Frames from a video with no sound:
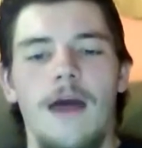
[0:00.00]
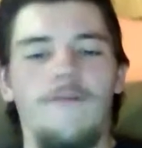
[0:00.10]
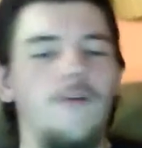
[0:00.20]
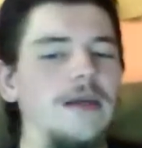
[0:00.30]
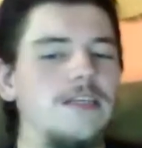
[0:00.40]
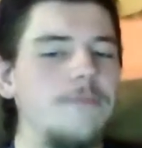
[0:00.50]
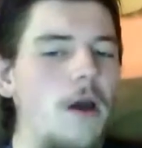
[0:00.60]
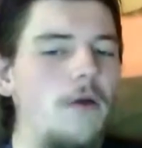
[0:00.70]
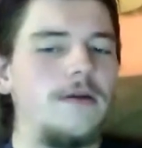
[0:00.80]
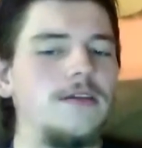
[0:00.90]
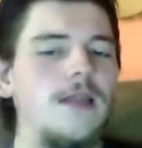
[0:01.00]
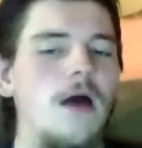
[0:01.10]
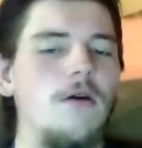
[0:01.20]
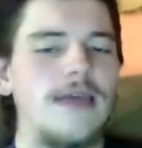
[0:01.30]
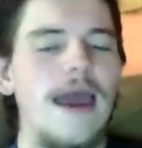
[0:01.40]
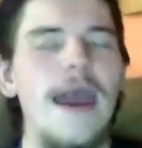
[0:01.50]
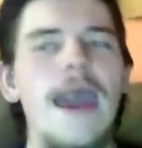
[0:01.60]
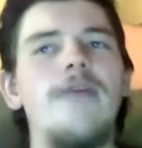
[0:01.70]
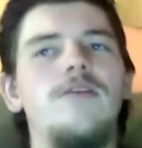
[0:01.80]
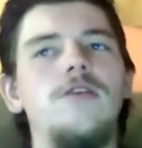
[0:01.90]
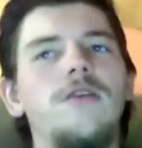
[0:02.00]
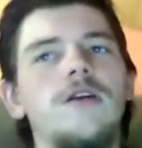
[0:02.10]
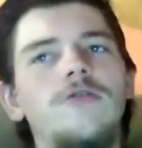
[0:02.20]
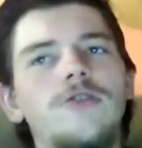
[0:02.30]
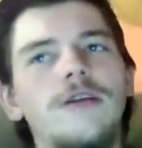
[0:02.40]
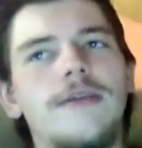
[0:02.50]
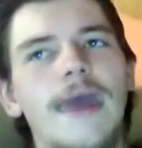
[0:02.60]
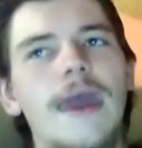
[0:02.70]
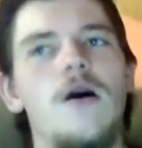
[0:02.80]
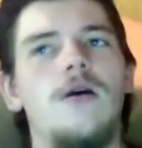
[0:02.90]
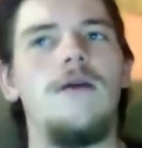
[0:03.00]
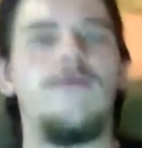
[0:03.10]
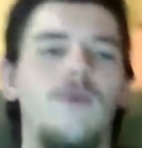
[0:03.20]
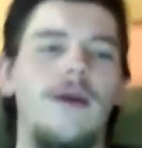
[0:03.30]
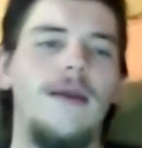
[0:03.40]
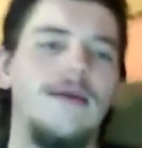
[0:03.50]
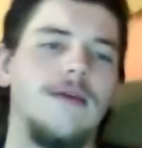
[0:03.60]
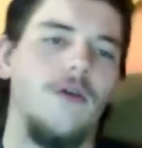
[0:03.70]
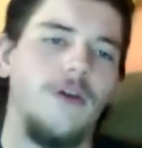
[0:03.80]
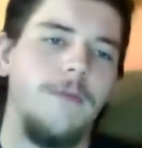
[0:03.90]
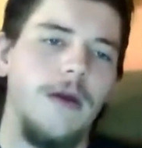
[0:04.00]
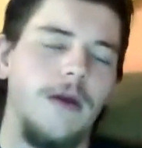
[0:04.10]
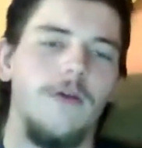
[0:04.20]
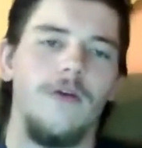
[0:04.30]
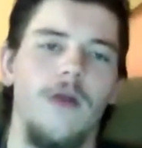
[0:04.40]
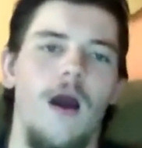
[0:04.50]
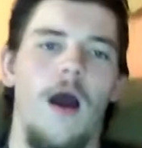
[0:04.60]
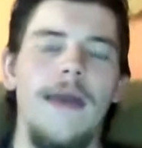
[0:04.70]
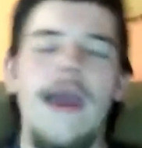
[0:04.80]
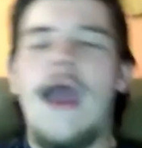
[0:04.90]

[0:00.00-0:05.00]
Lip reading: If you've been smoking as long as I have, you can usually tell if the weed is going to be good or not.